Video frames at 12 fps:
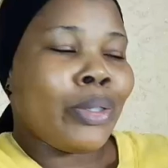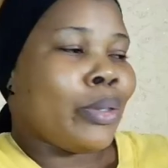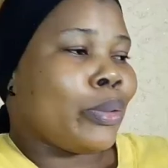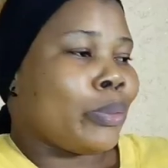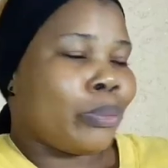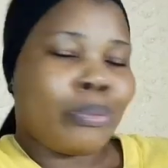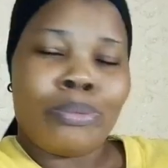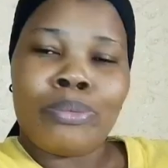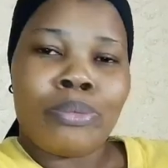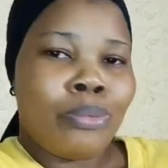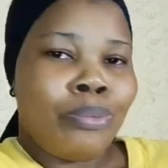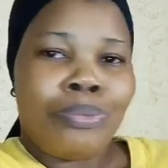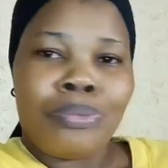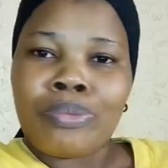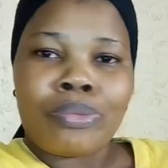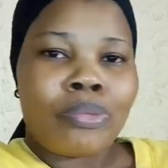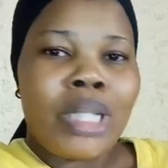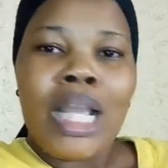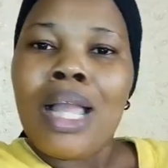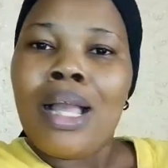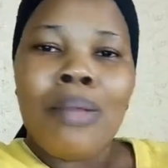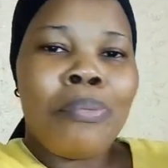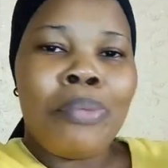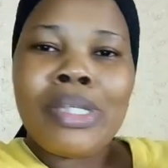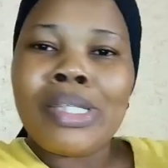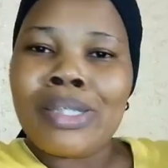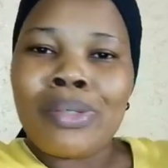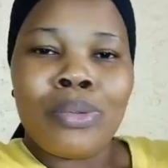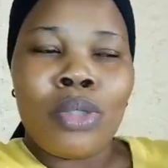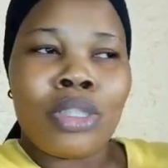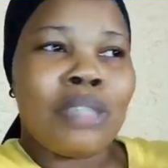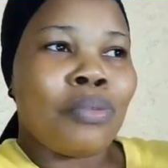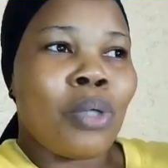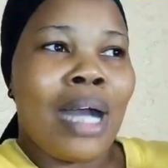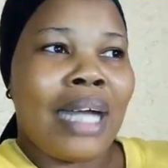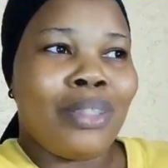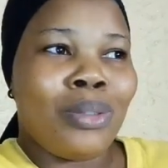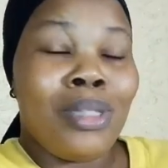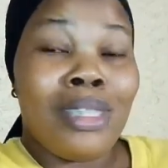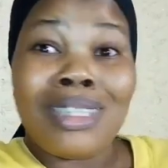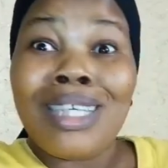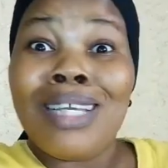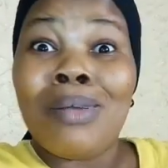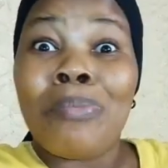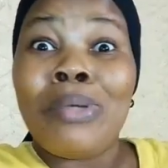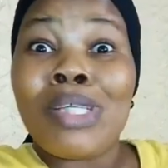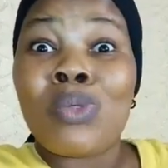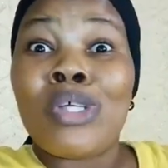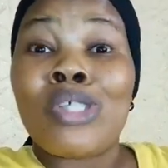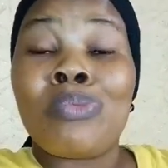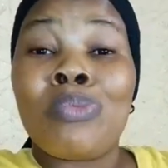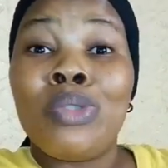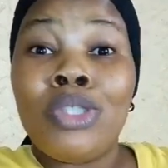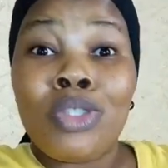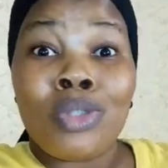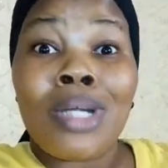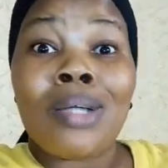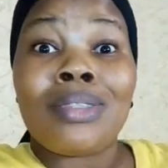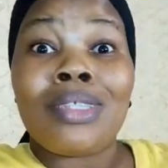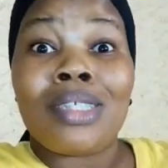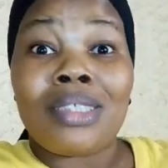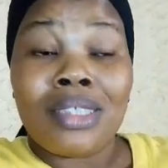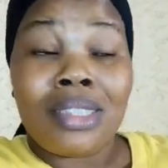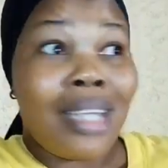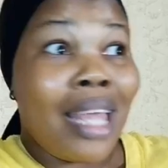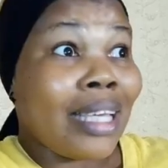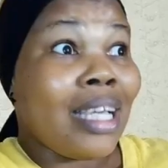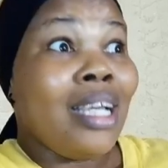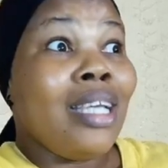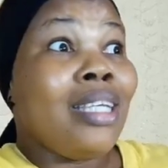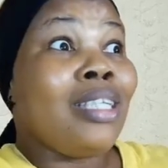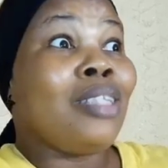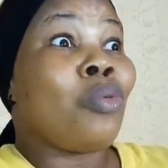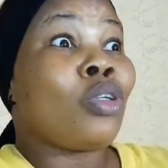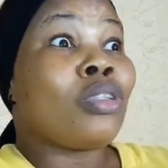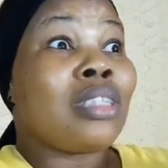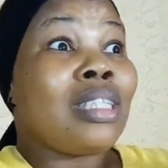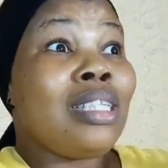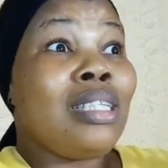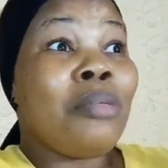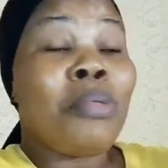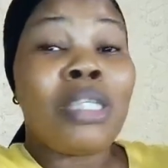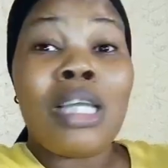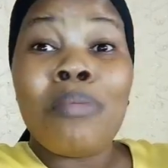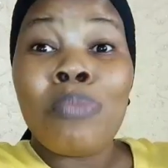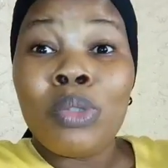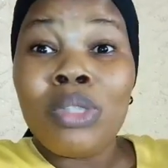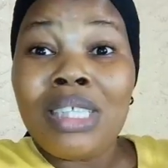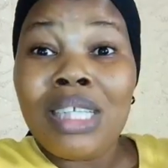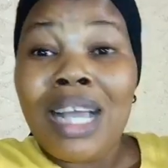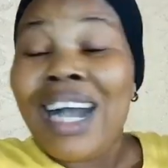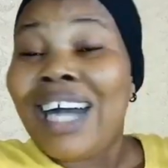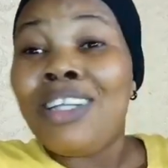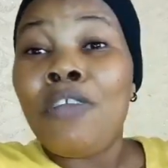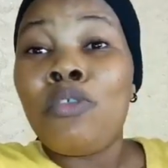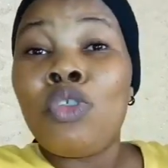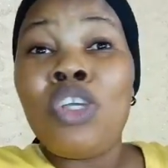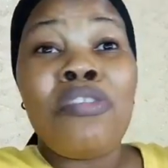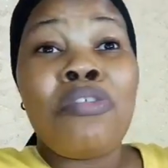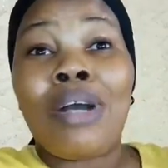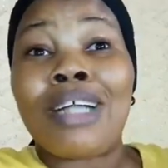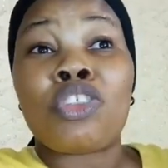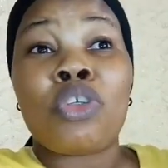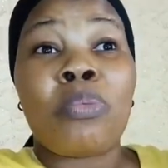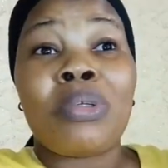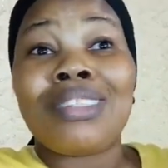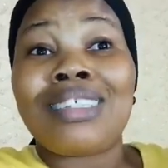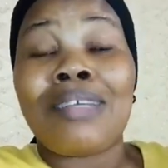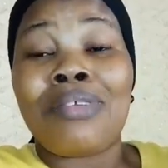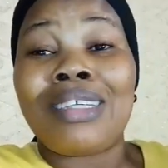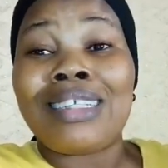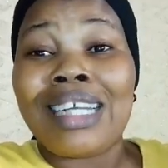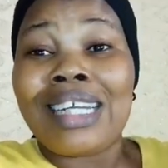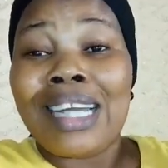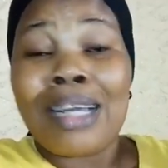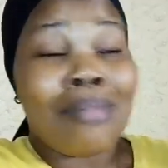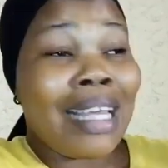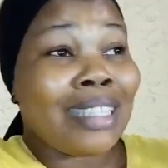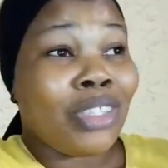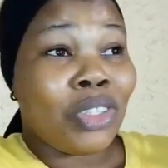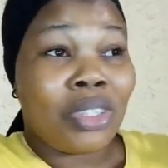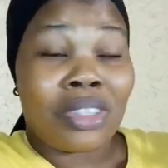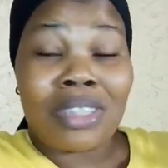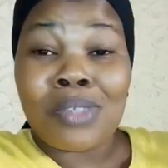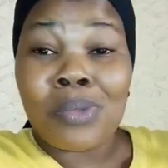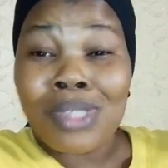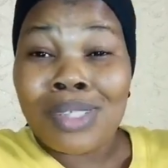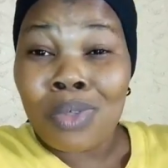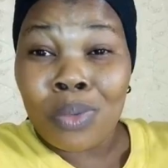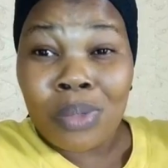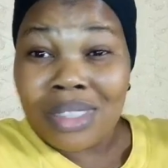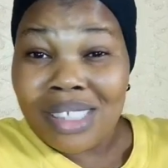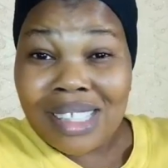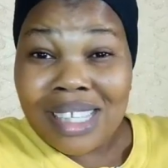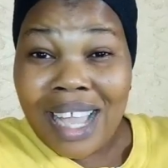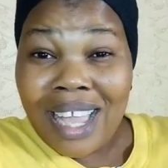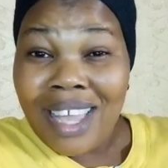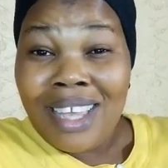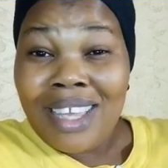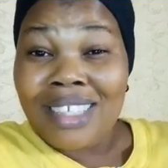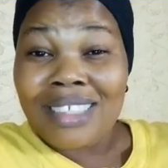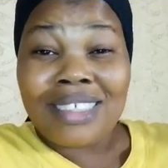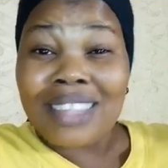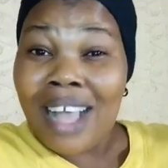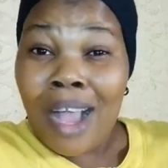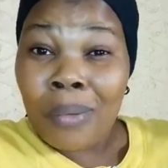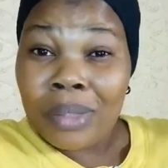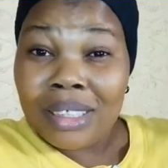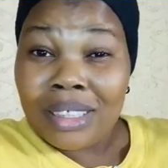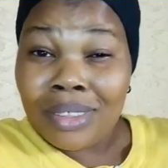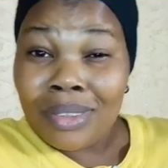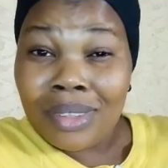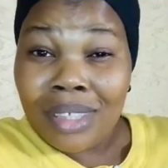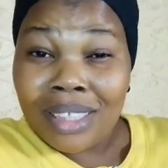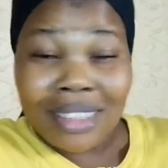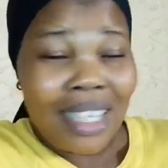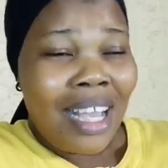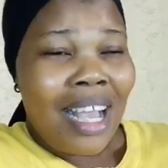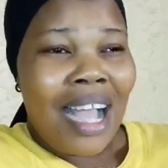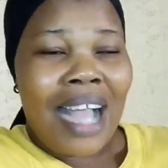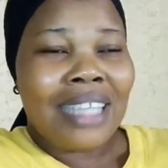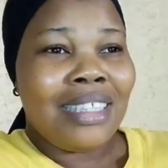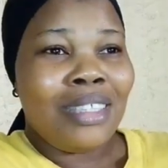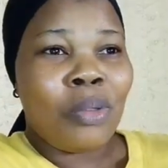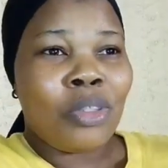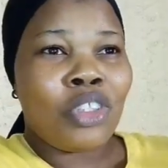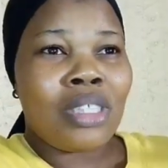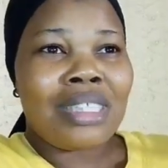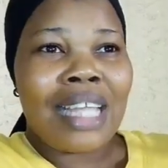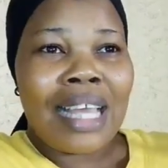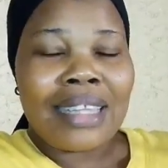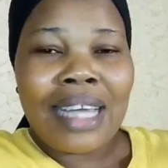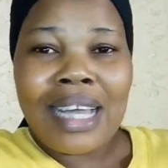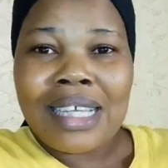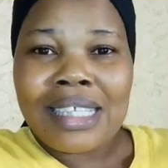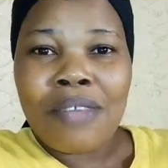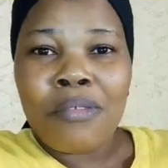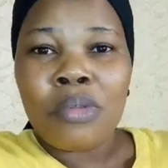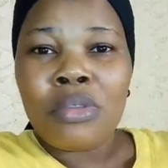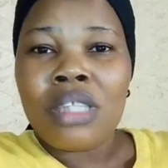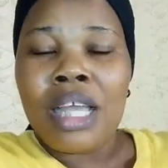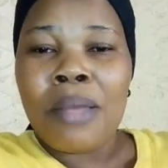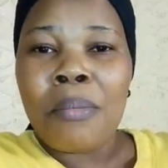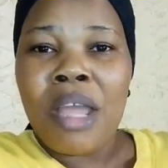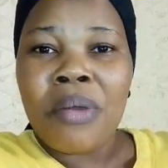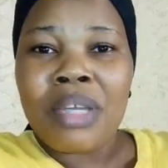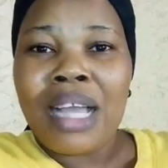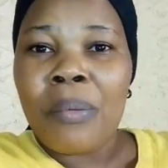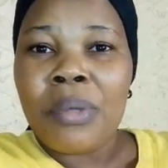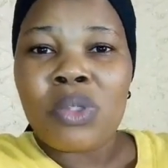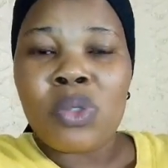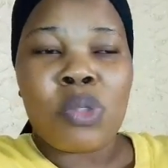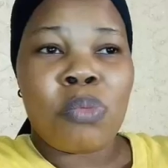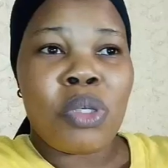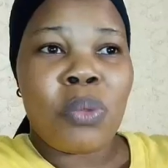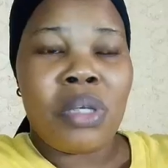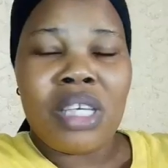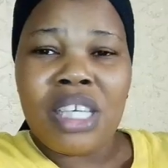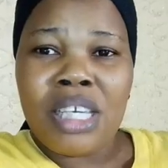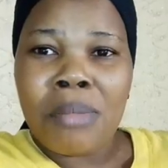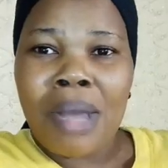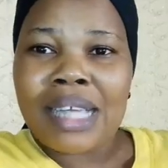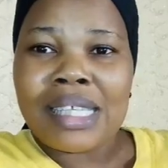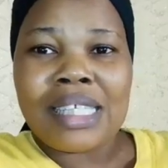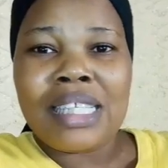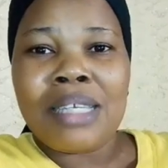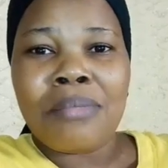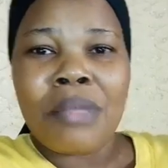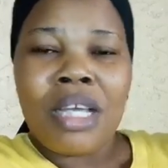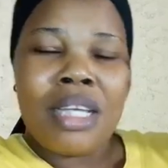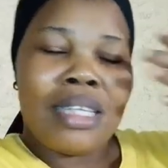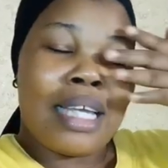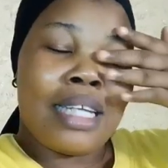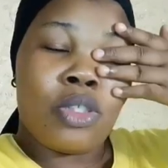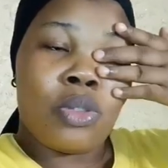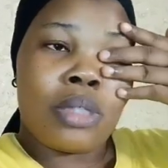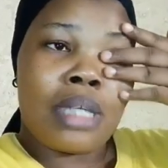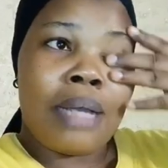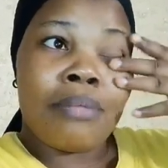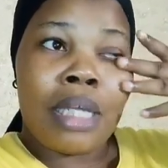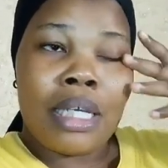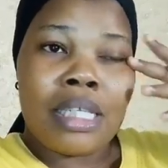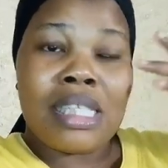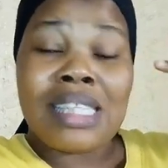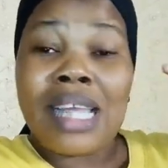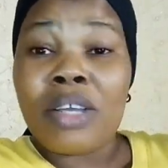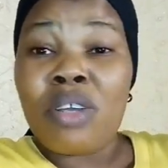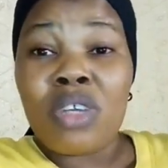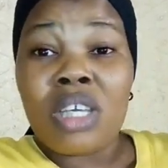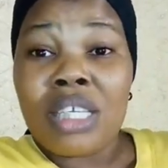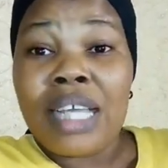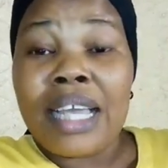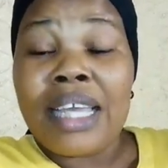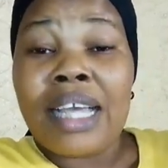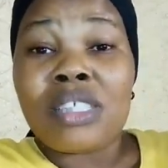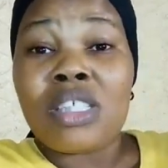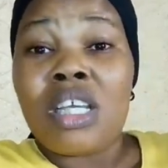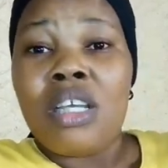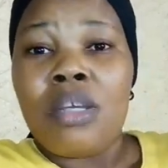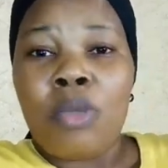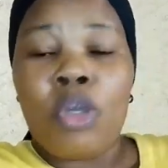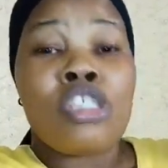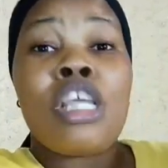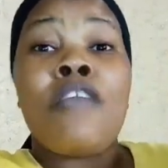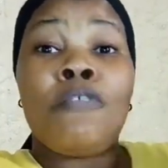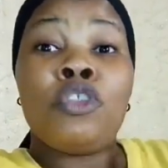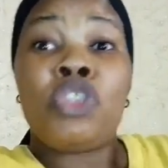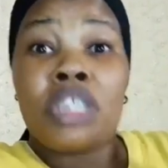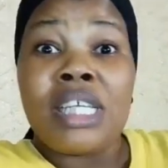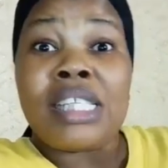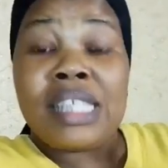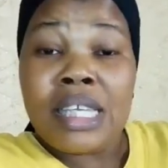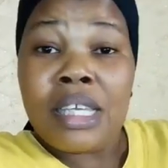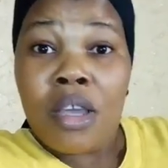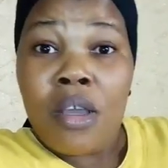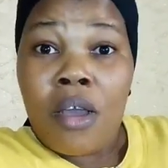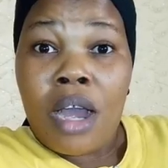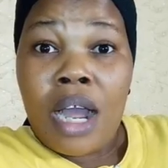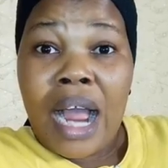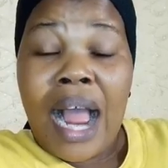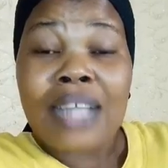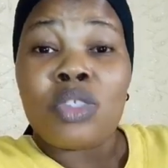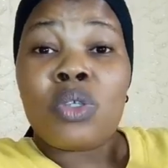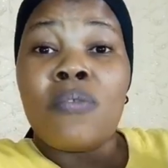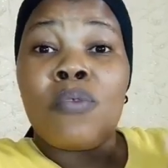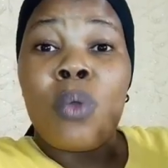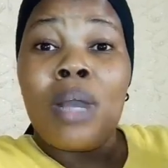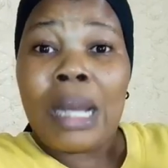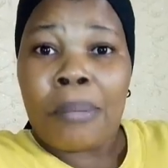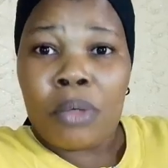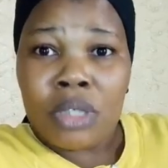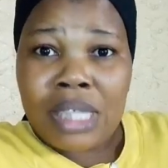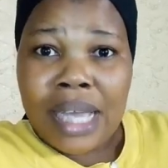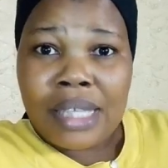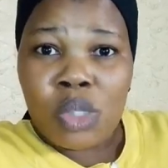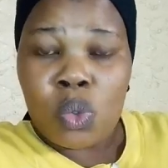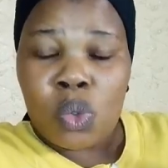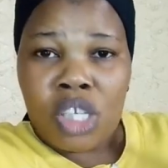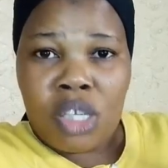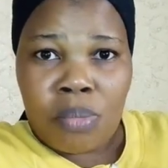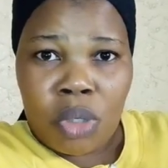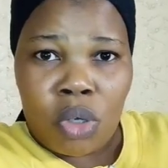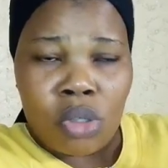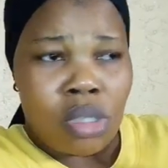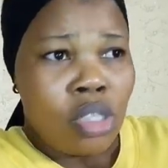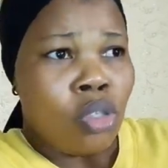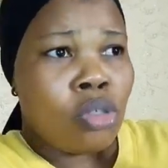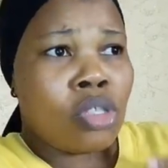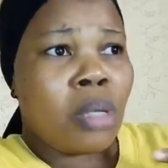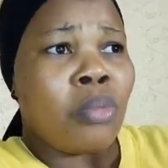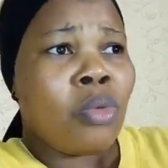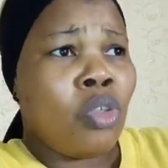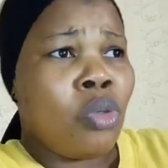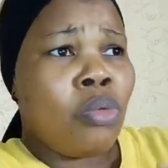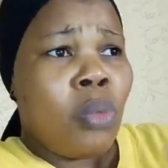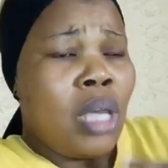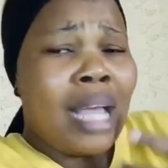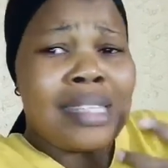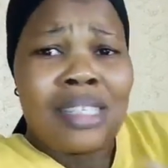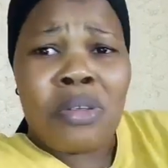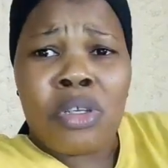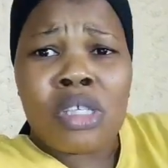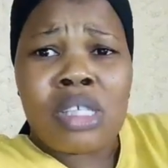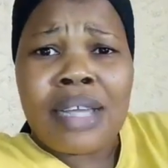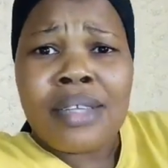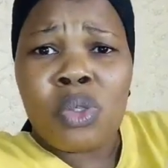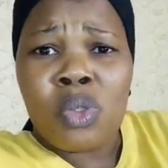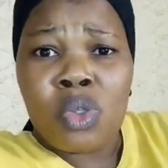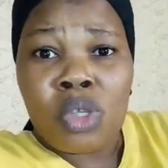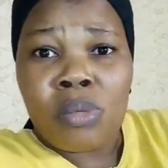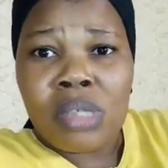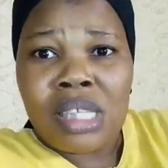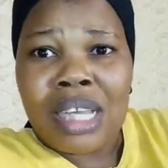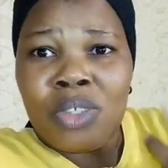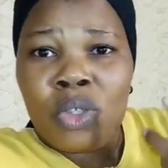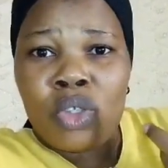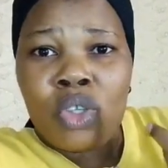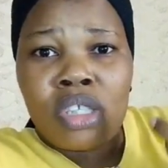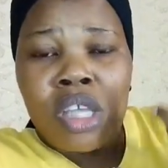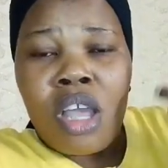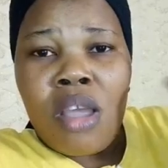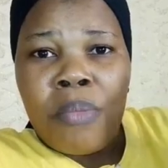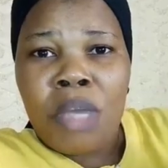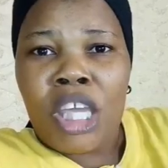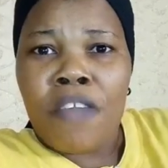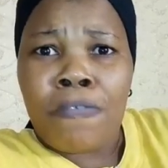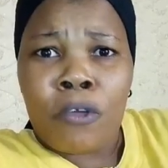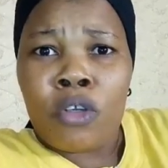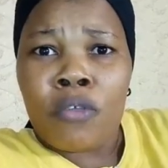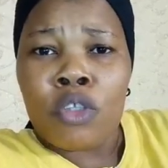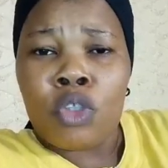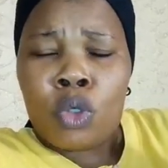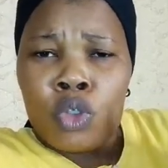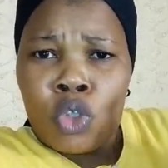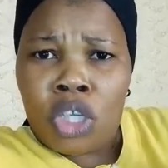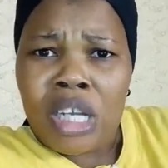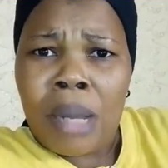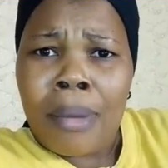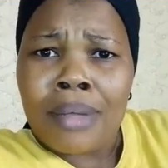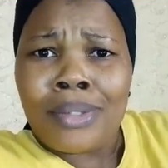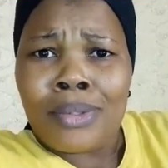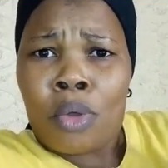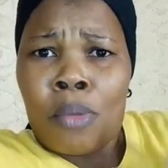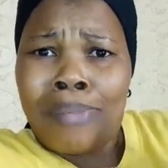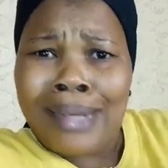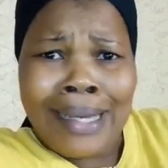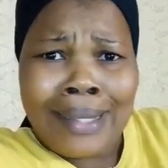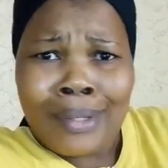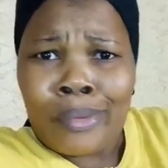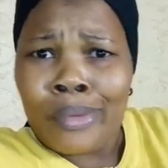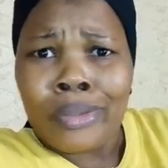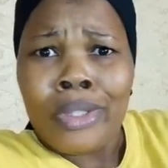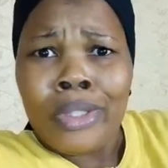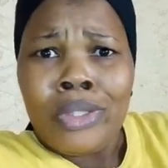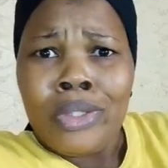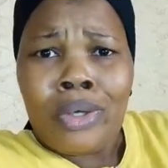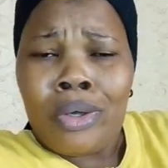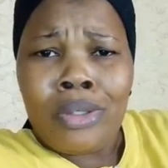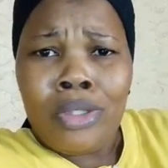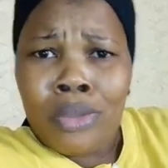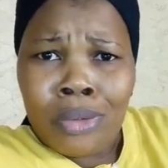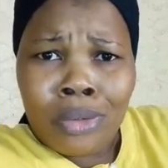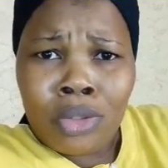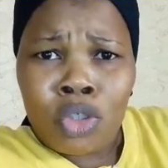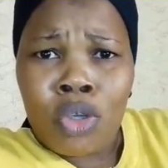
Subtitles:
Oh, Praise could not even handle it. Praise was moody throughout yesterday. Like, he became moody. I don't even know if at some point if he cried, and I'm like, Jesus Christ, what's wrong with this guy? Is this how he is? He gets, and he was just like that. Even Erica went to speak with him, asking him that he should calm down. He's like, okay, that he has, because even Tricky T had to even go and apologize to him, because you know, we are serious trying to do something and you're just making fun of it or joking about it or playing or you know,